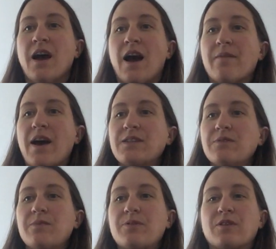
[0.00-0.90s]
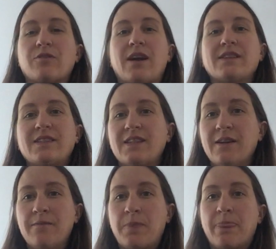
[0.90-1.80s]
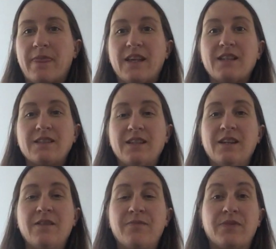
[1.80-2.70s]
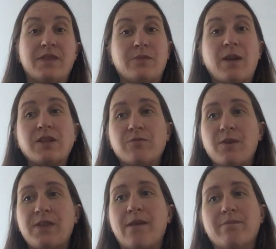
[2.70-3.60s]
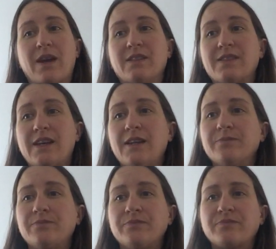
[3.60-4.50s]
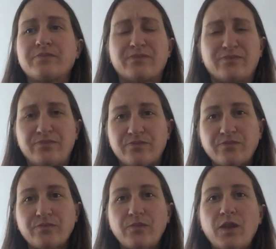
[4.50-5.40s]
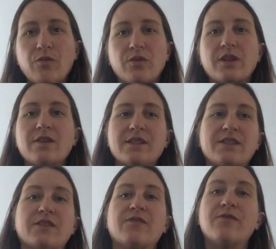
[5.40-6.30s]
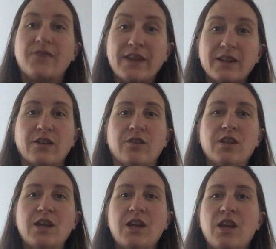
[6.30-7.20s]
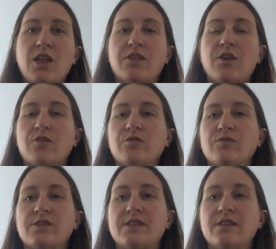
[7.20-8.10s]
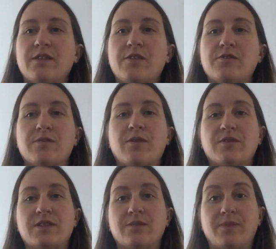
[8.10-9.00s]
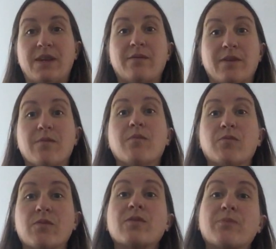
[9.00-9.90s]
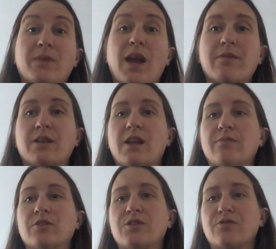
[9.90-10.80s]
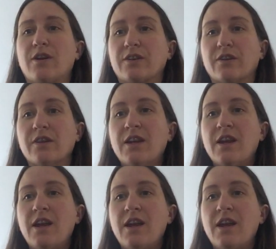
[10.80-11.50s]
as we progress these, especially with that mindset, we're going to feel those emotions becoming a lot more stronger.